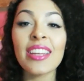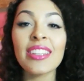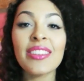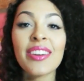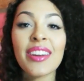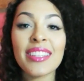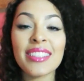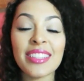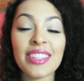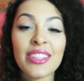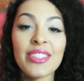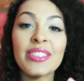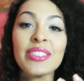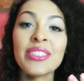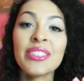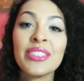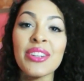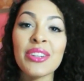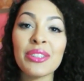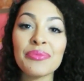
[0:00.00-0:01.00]
There's, there's
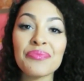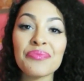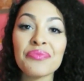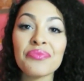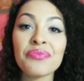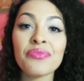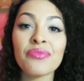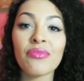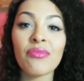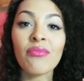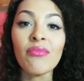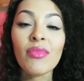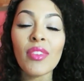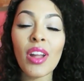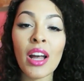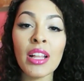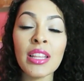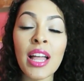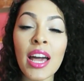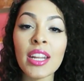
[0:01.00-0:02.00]
still
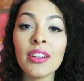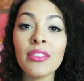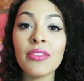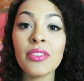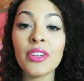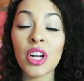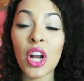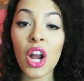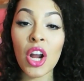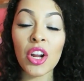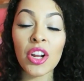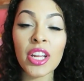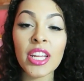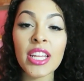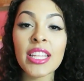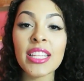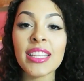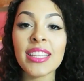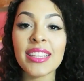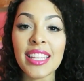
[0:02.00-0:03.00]
a lot of
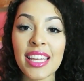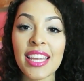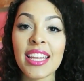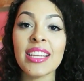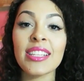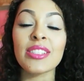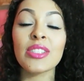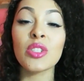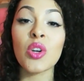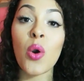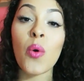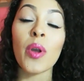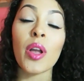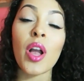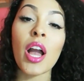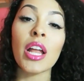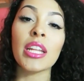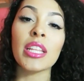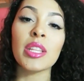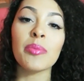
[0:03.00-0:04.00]
current things going
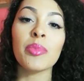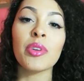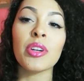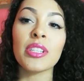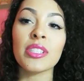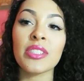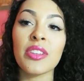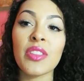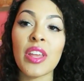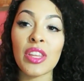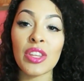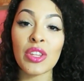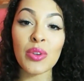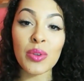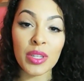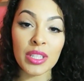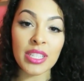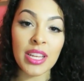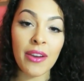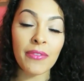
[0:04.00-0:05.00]
on in the book, so that you
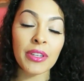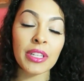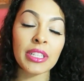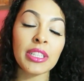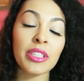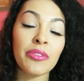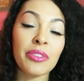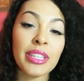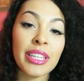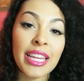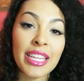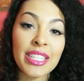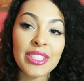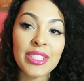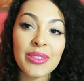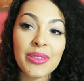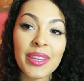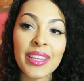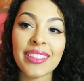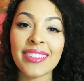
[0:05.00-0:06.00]
could definitely relate to it.